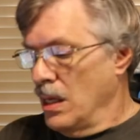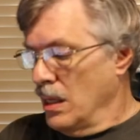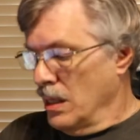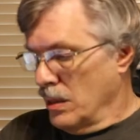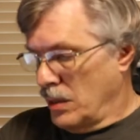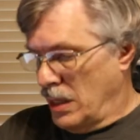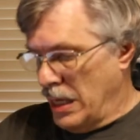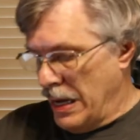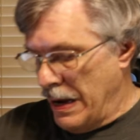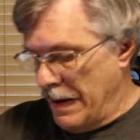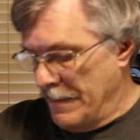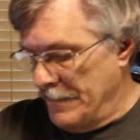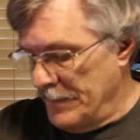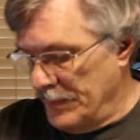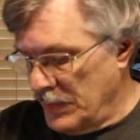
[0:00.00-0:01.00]
Okay.
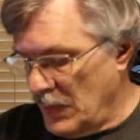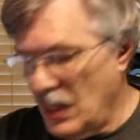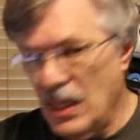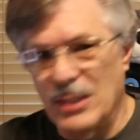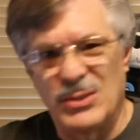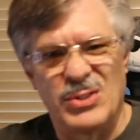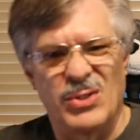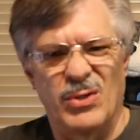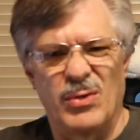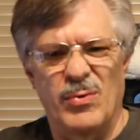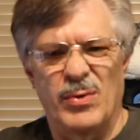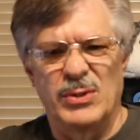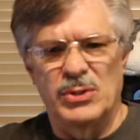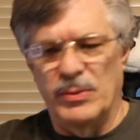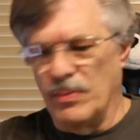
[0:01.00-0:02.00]
That's the only
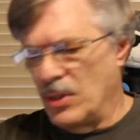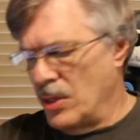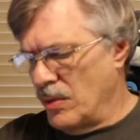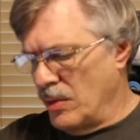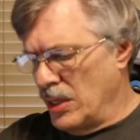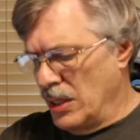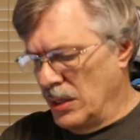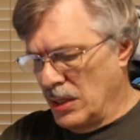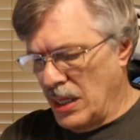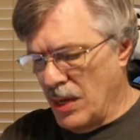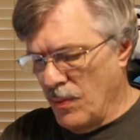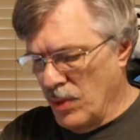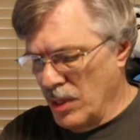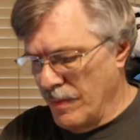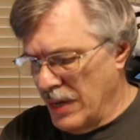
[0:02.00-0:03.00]
one we're going to read. We
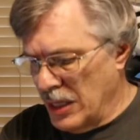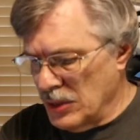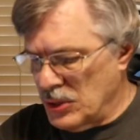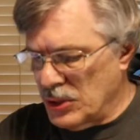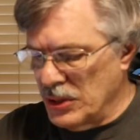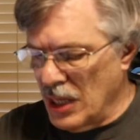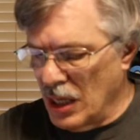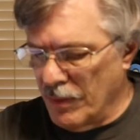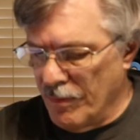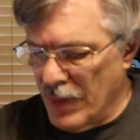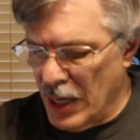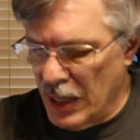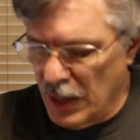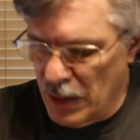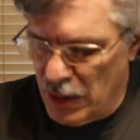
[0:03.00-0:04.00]
got one about a snake
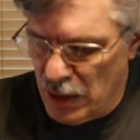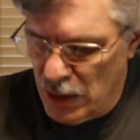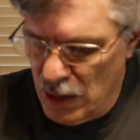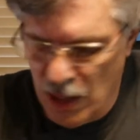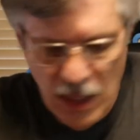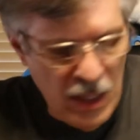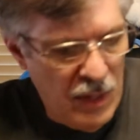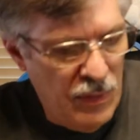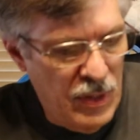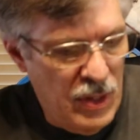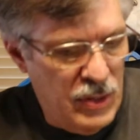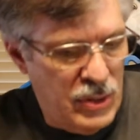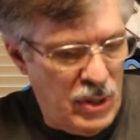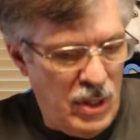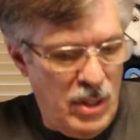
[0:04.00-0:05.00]
bite.
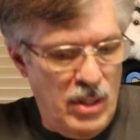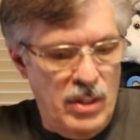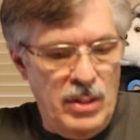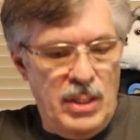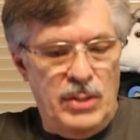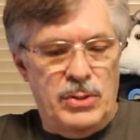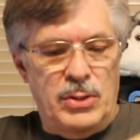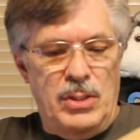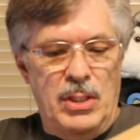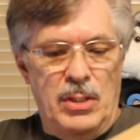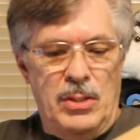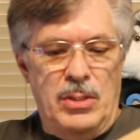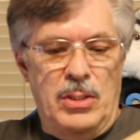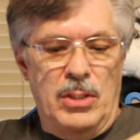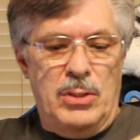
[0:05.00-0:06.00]
So let's
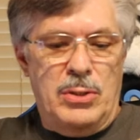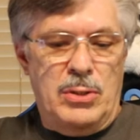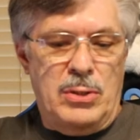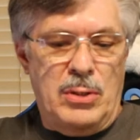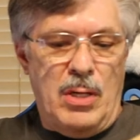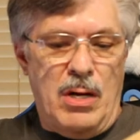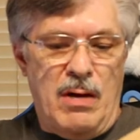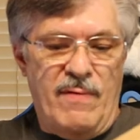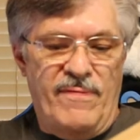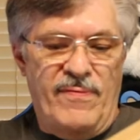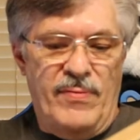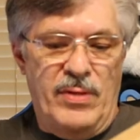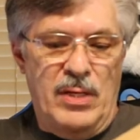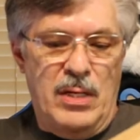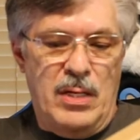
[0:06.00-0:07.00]
get this off
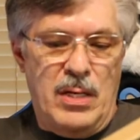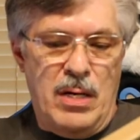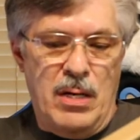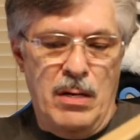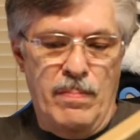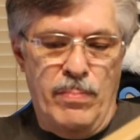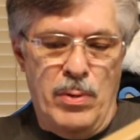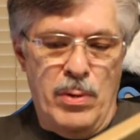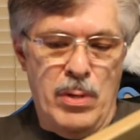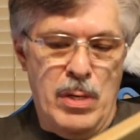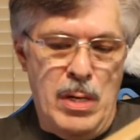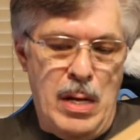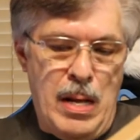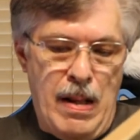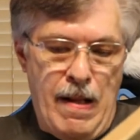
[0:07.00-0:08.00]
of the
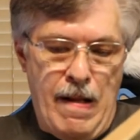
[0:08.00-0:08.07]
cardboard.